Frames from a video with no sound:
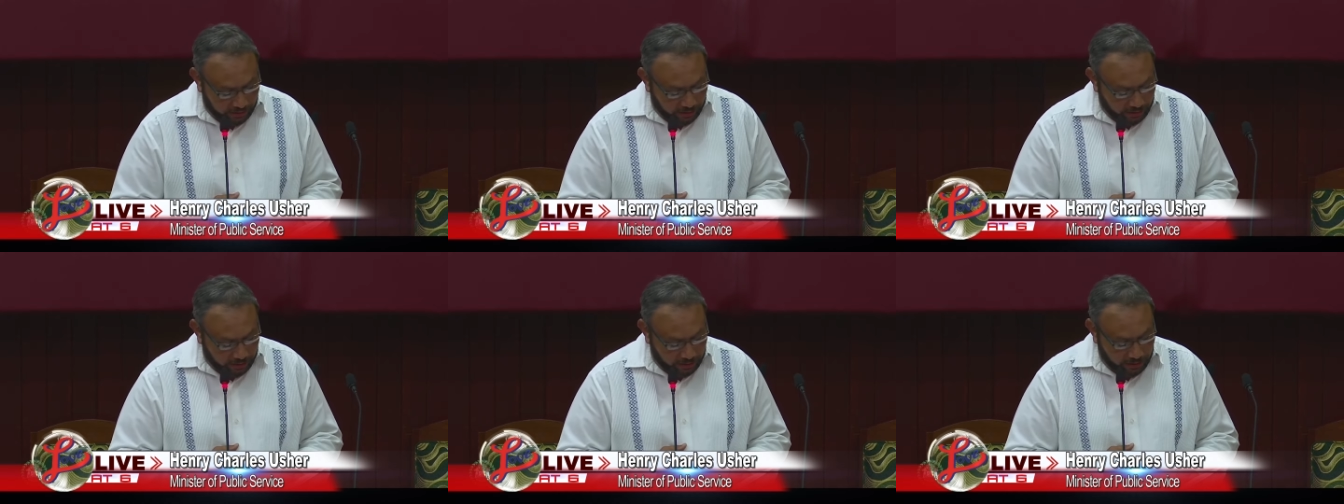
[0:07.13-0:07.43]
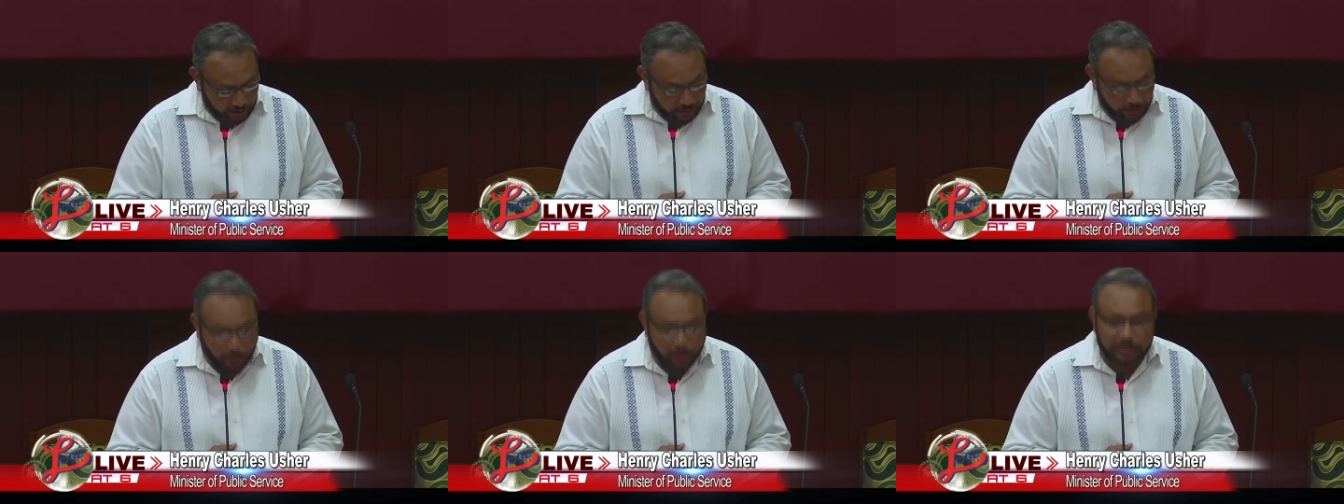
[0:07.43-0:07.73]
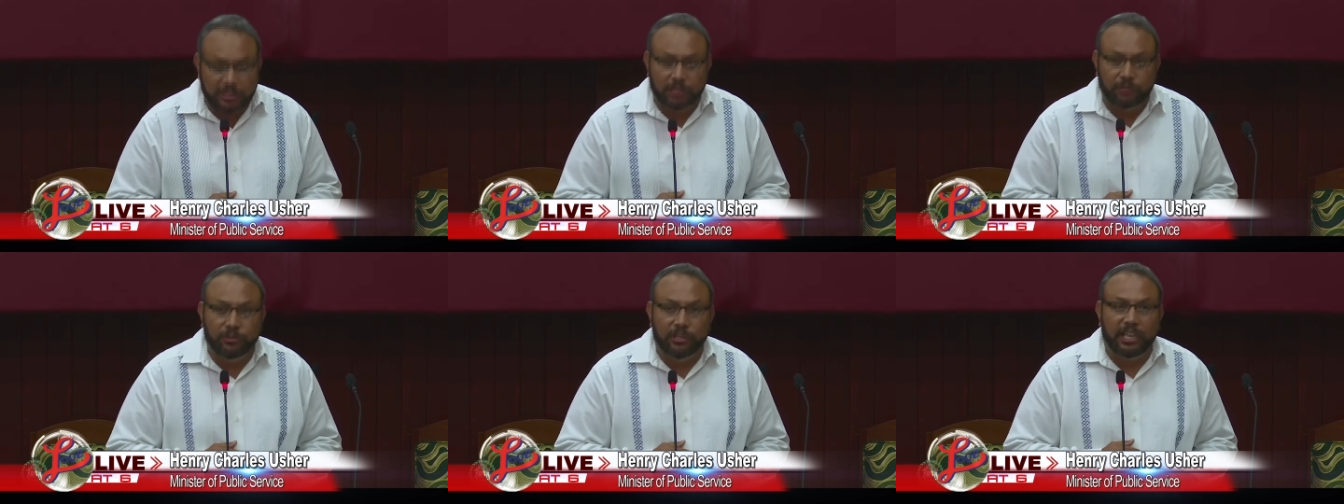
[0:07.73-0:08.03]
But in
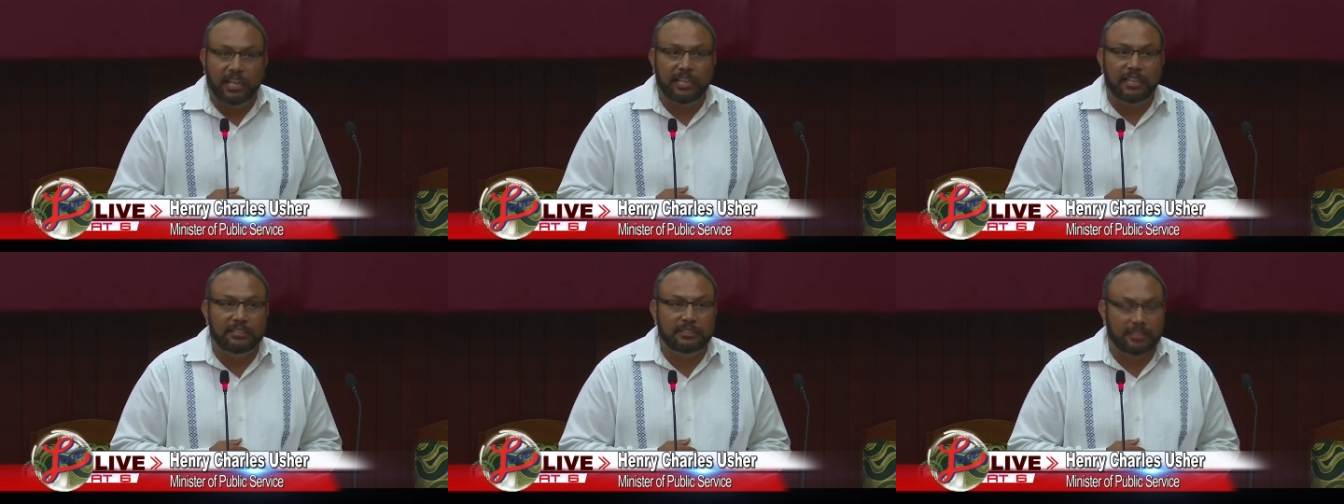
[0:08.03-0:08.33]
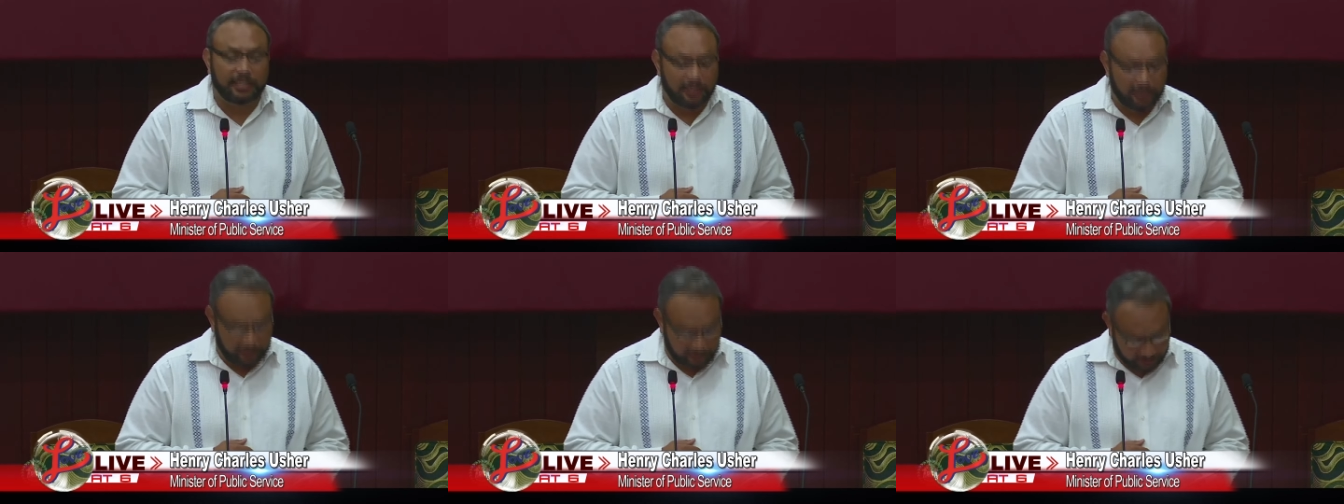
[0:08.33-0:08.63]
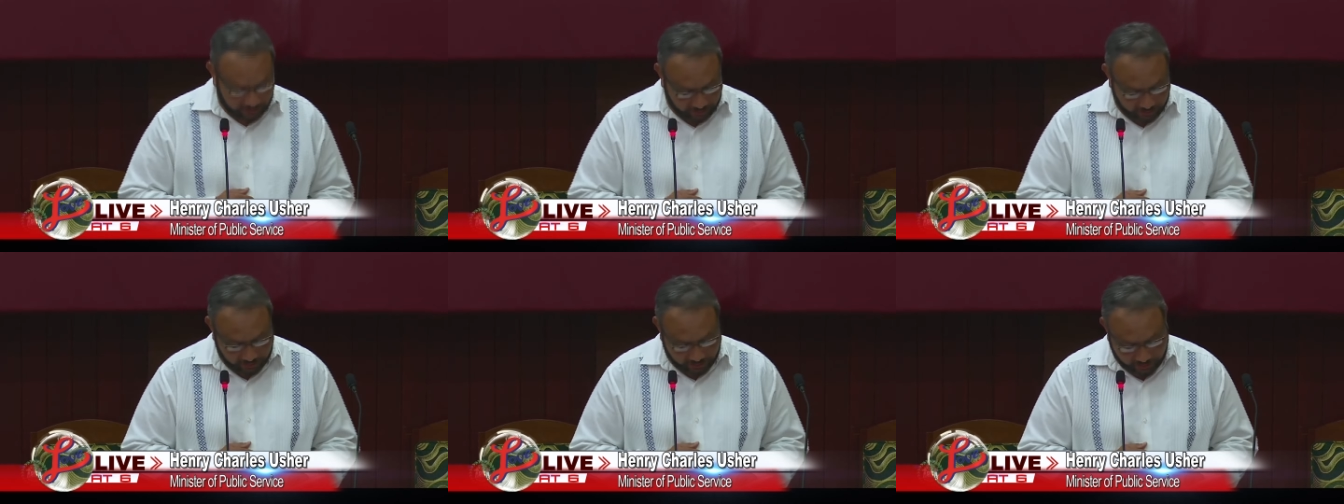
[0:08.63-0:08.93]
reality,
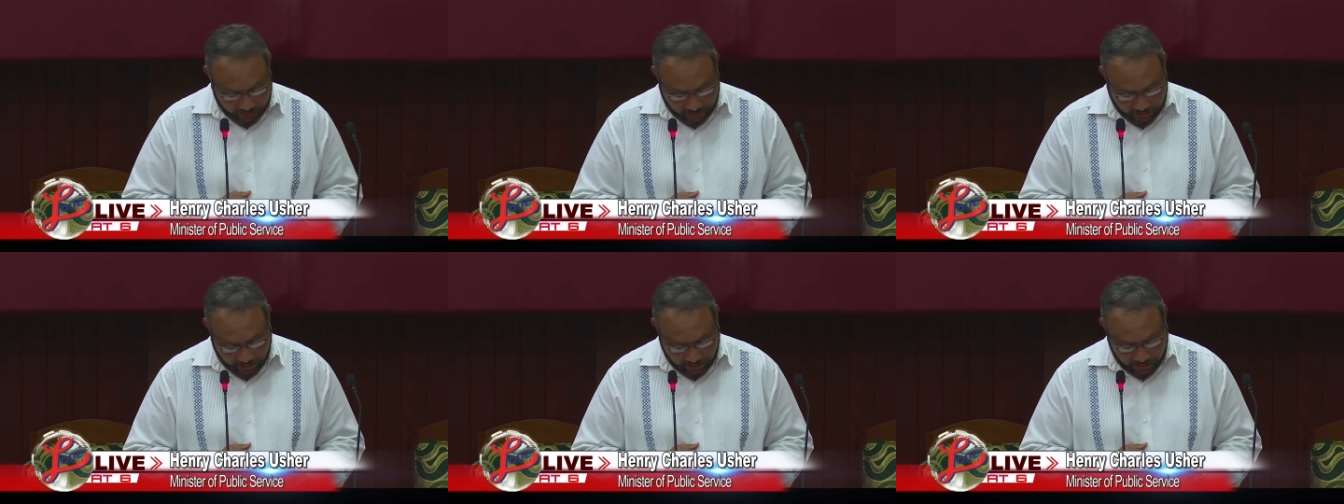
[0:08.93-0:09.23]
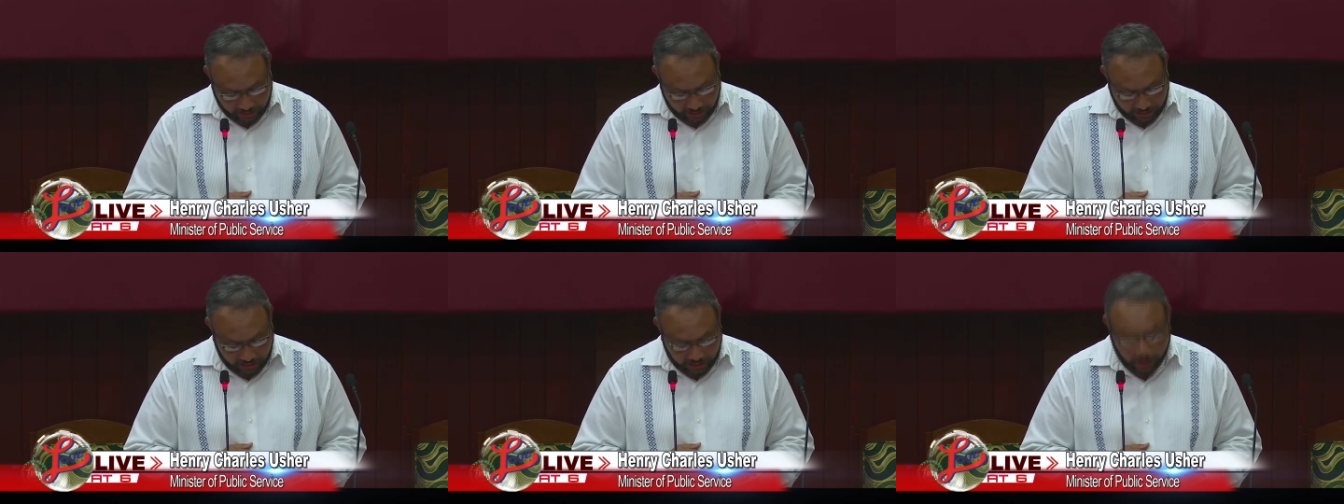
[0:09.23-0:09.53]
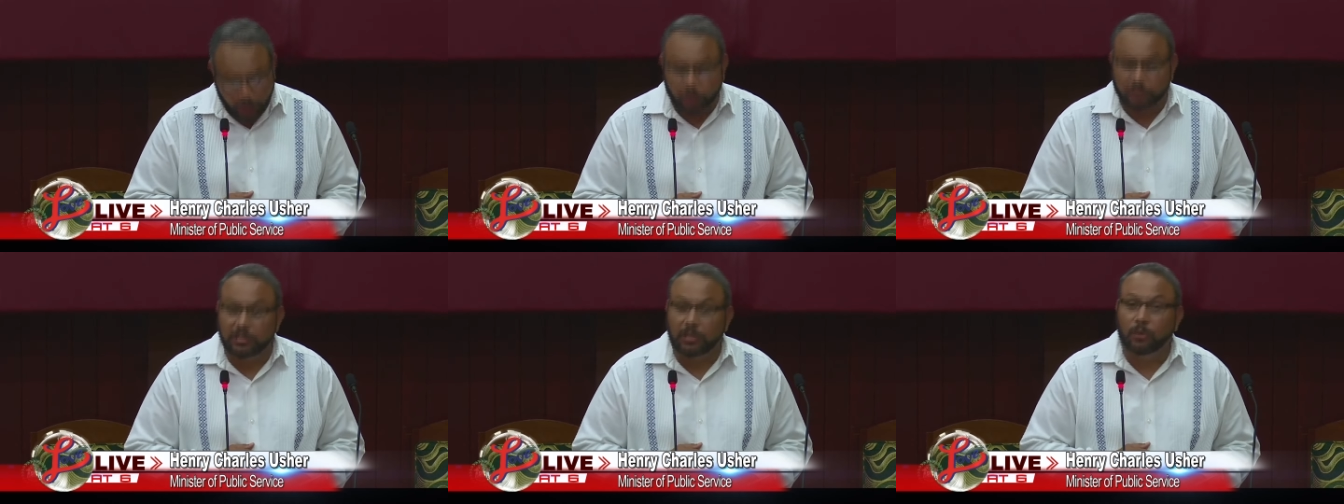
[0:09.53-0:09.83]
it
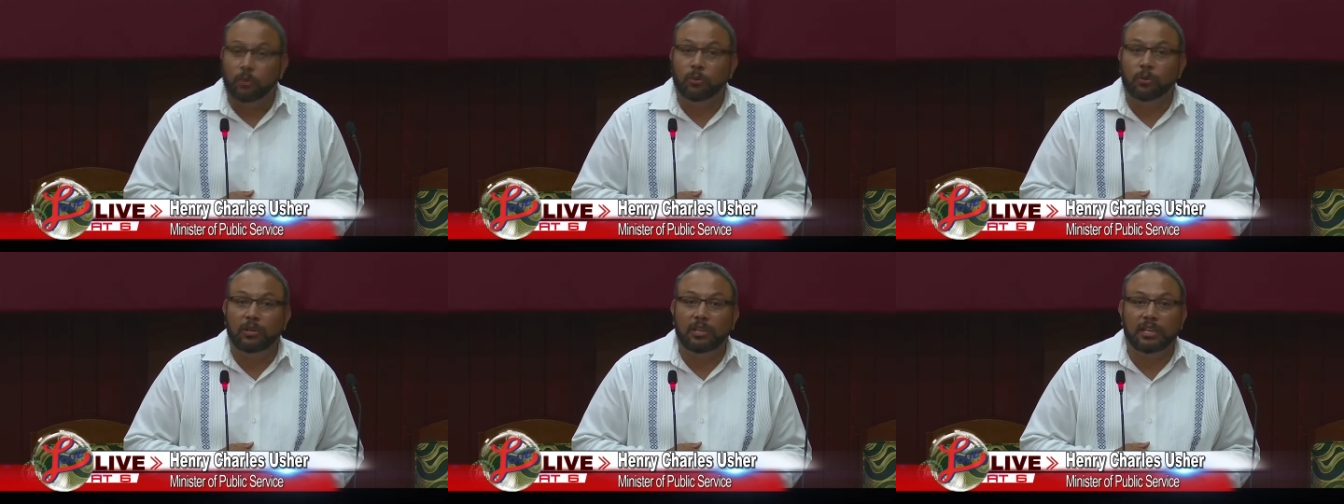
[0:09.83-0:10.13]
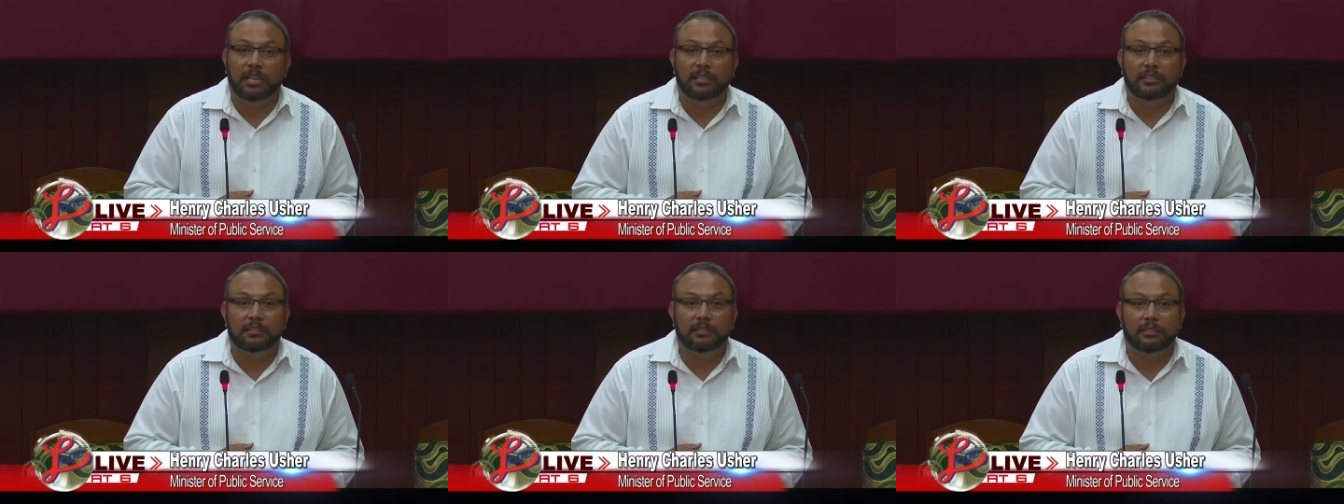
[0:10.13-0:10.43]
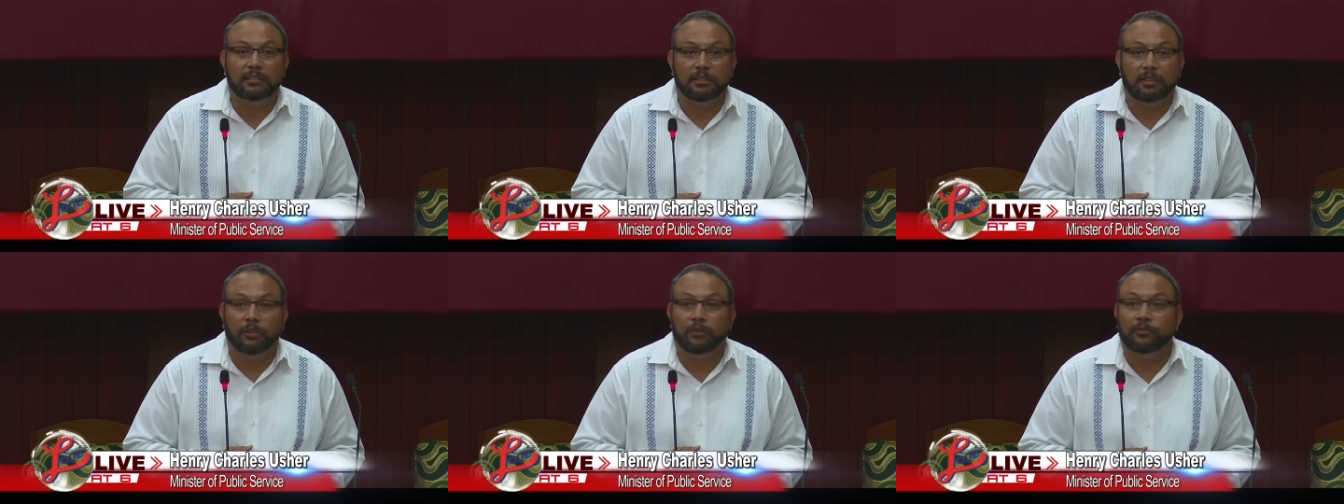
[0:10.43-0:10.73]
was a whole lot
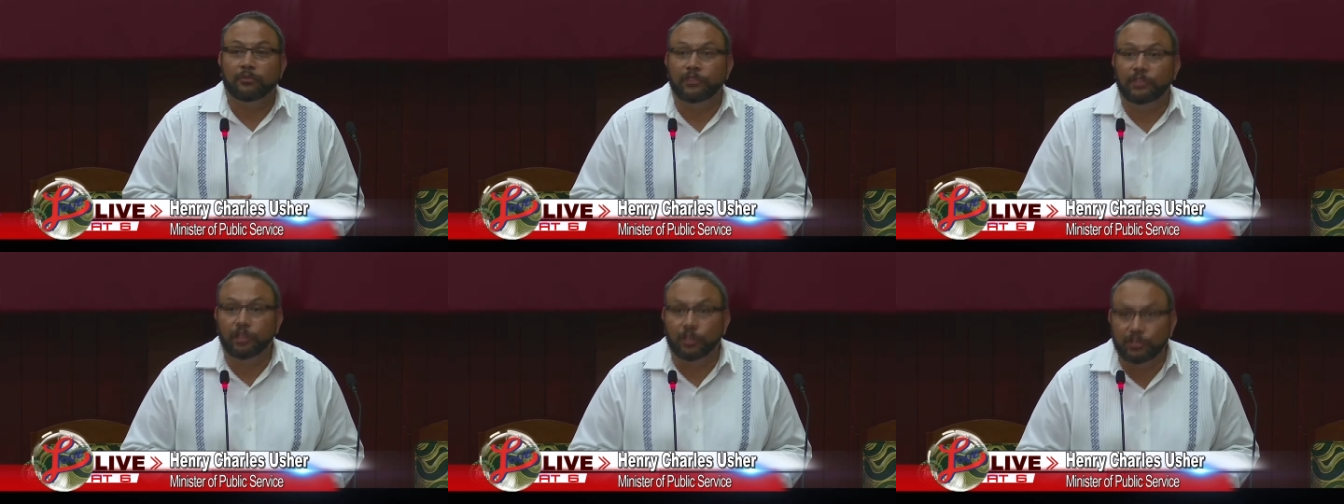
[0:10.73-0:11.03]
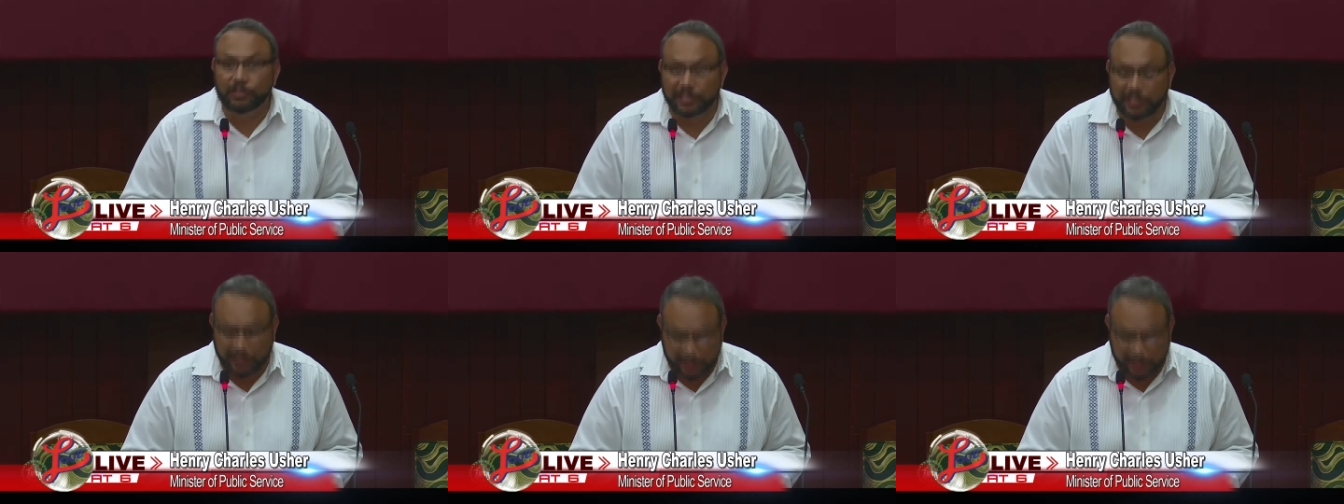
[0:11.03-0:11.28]
of nothing.